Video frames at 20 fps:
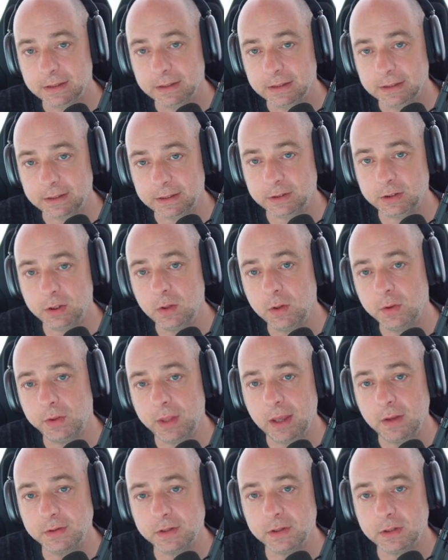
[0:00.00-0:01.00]
In
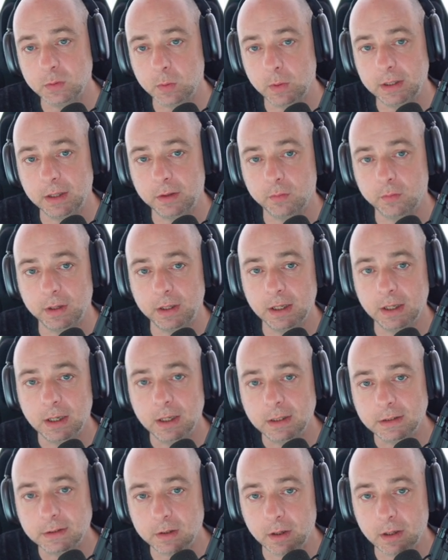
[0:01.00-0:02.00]
2023,
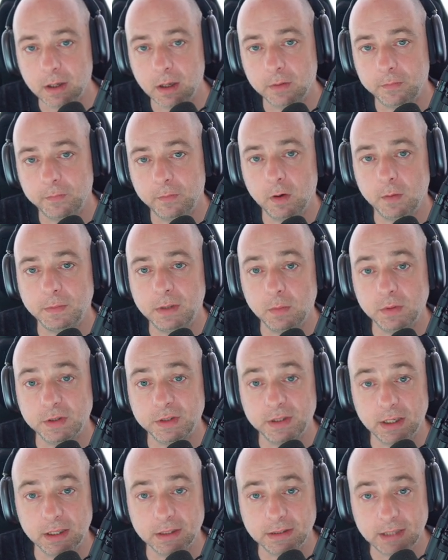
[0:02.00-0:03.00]
Taika confirmed he was
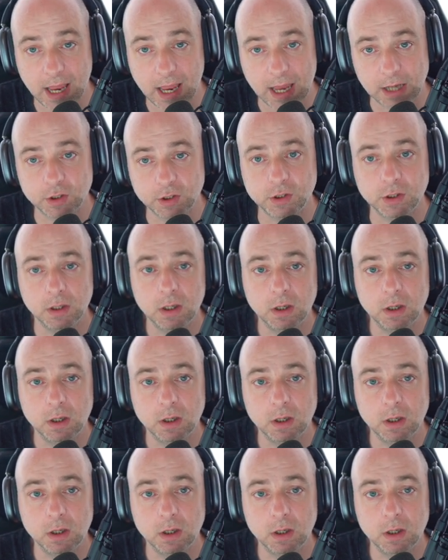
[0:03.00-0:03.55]
still attached,